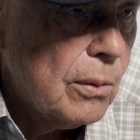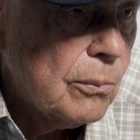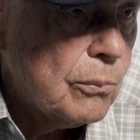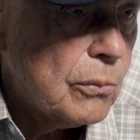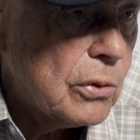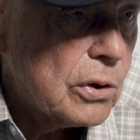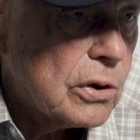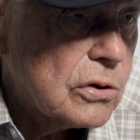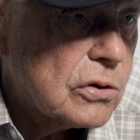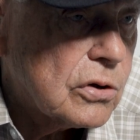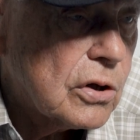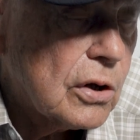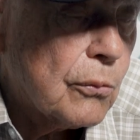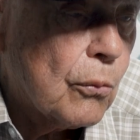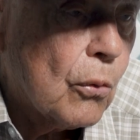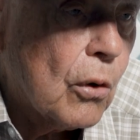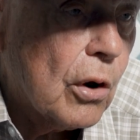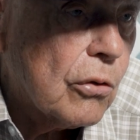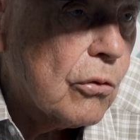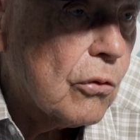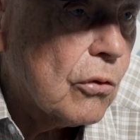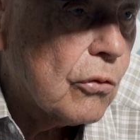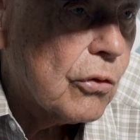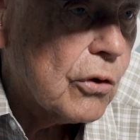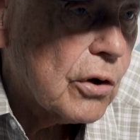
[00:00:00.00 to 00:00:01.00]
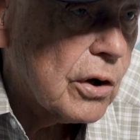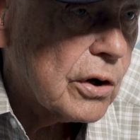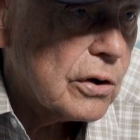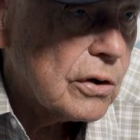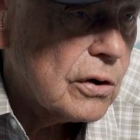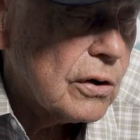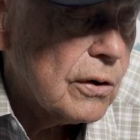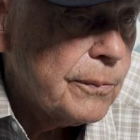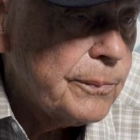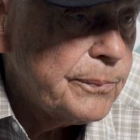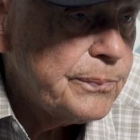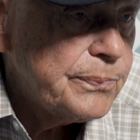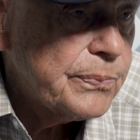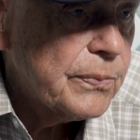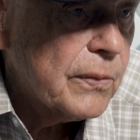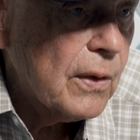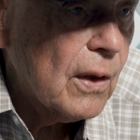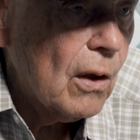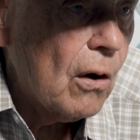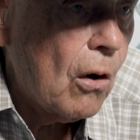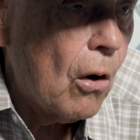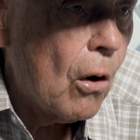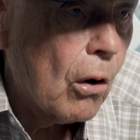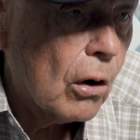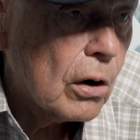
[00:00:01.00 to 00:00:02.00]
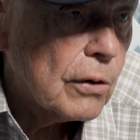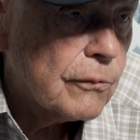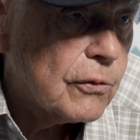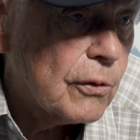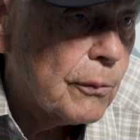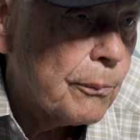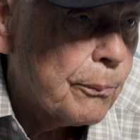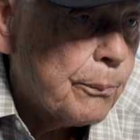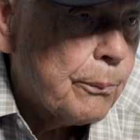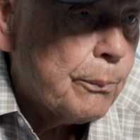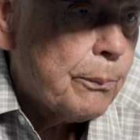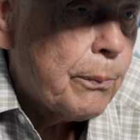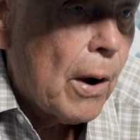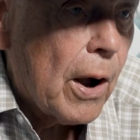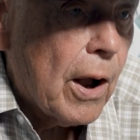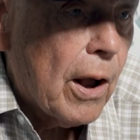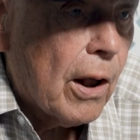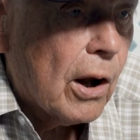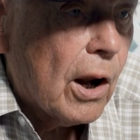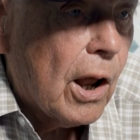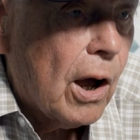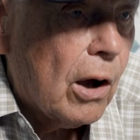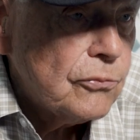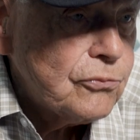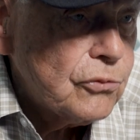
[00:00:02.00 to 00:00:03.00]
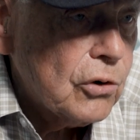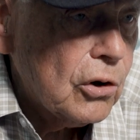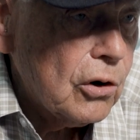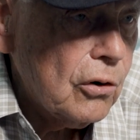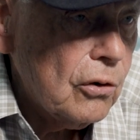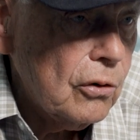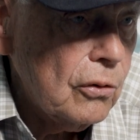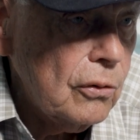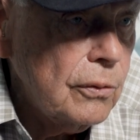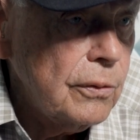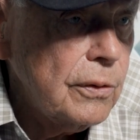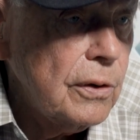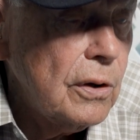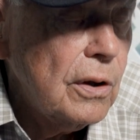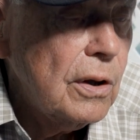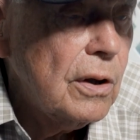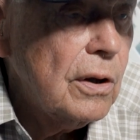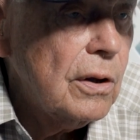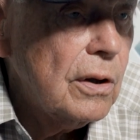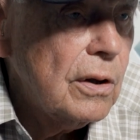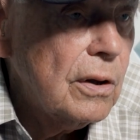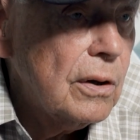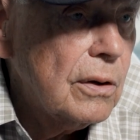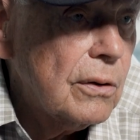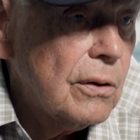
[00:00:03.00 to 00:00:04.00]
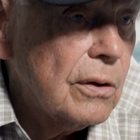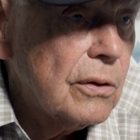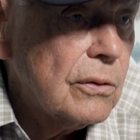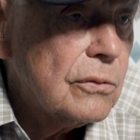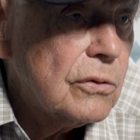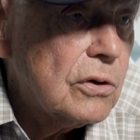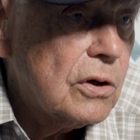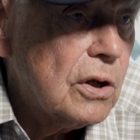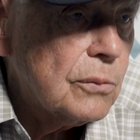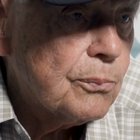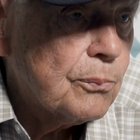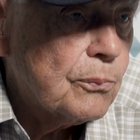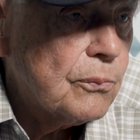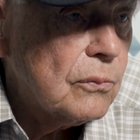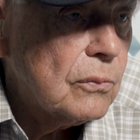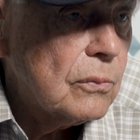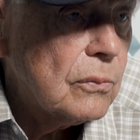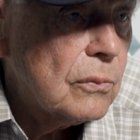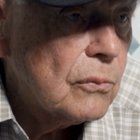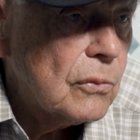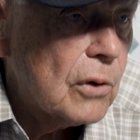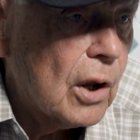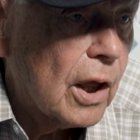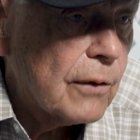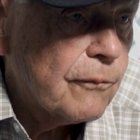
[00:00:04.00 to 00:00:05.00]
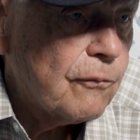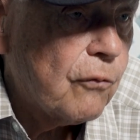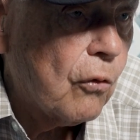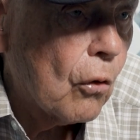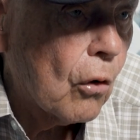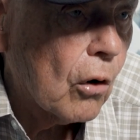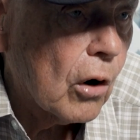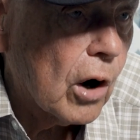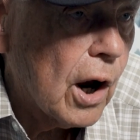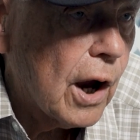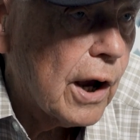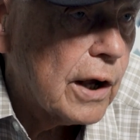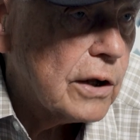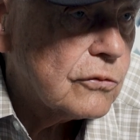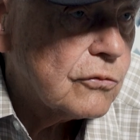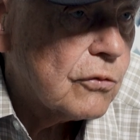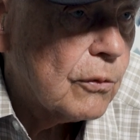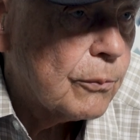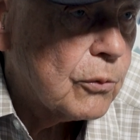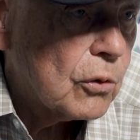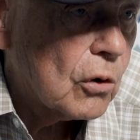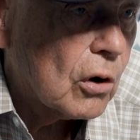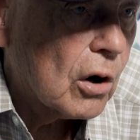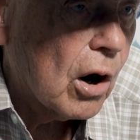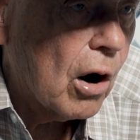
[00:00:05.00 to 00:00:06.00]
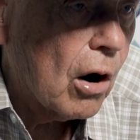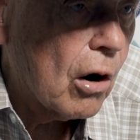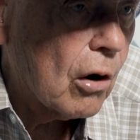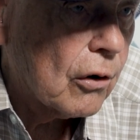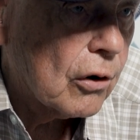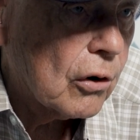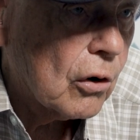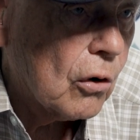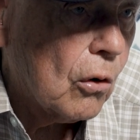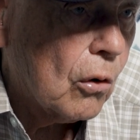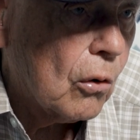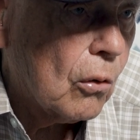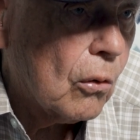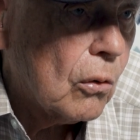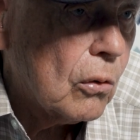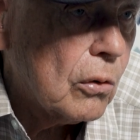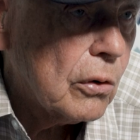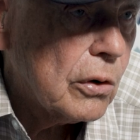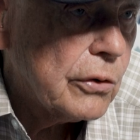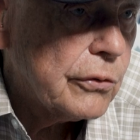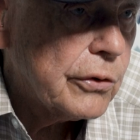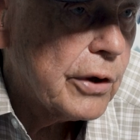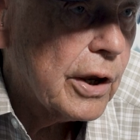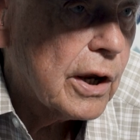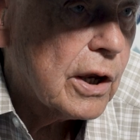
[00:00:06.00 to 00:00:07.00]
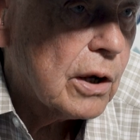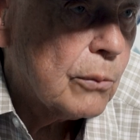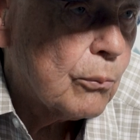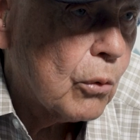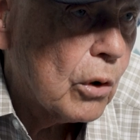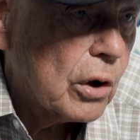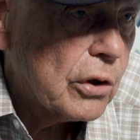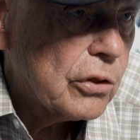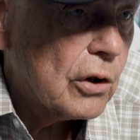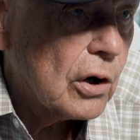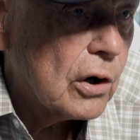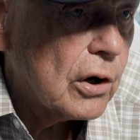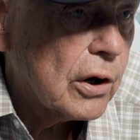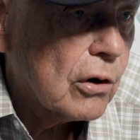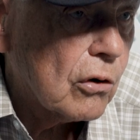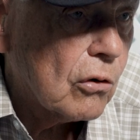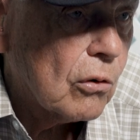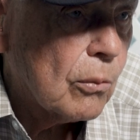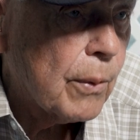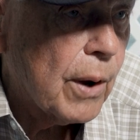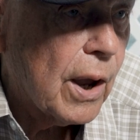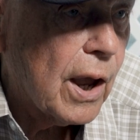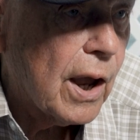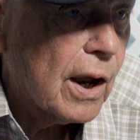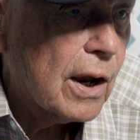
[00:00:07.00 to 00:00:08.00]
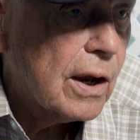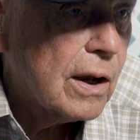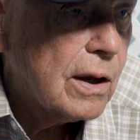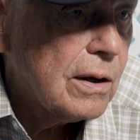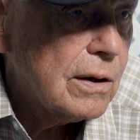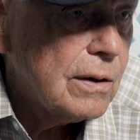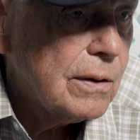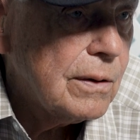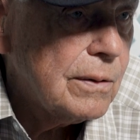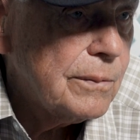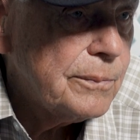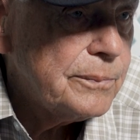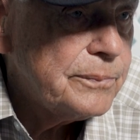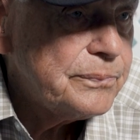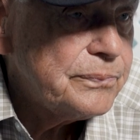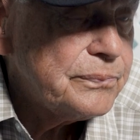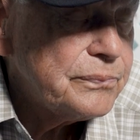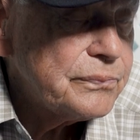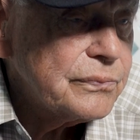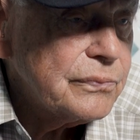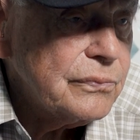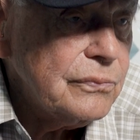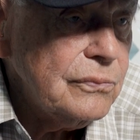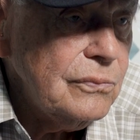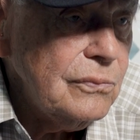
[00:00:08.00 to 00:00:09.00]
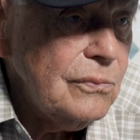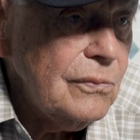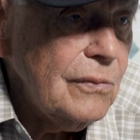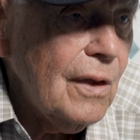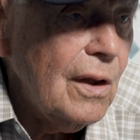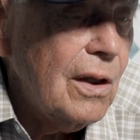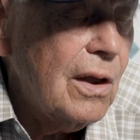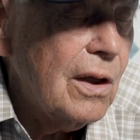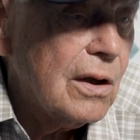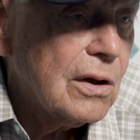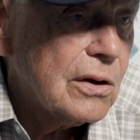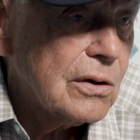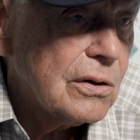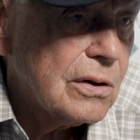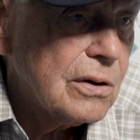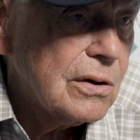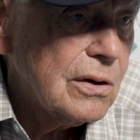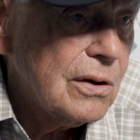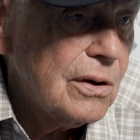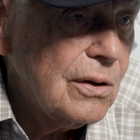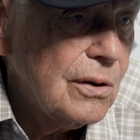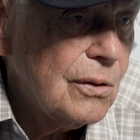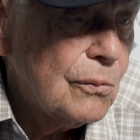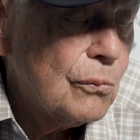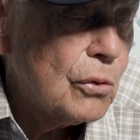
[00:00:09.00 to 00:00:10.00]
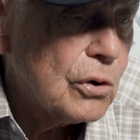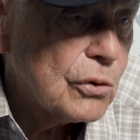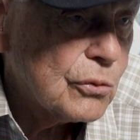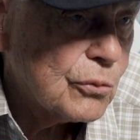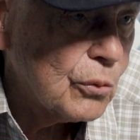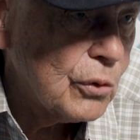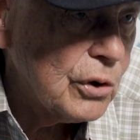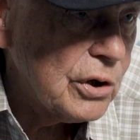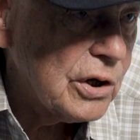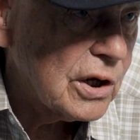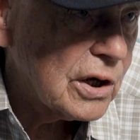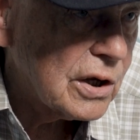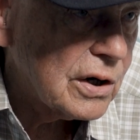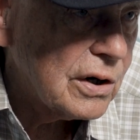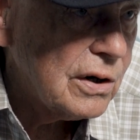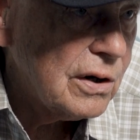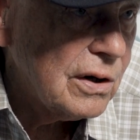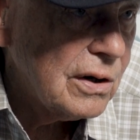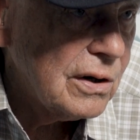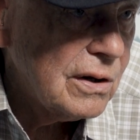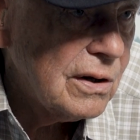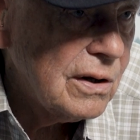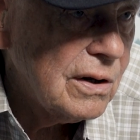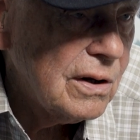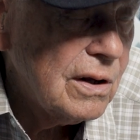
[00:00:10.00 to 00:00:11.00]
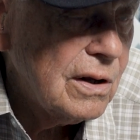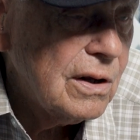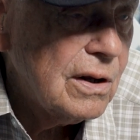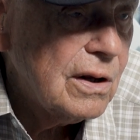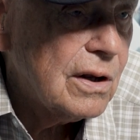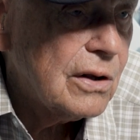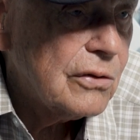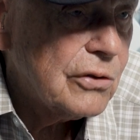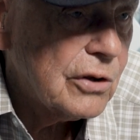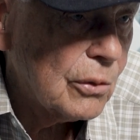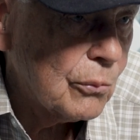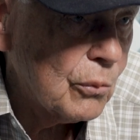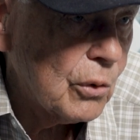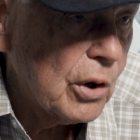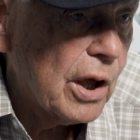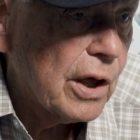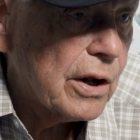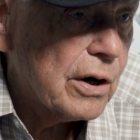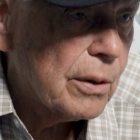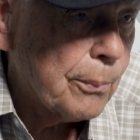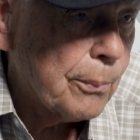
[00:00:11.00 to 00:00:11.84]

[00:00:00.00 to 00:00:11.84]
But he said, rather than all of you pile out there, get like four guys from your car to go, and they can bring the liquor back. And which we did. And then we had a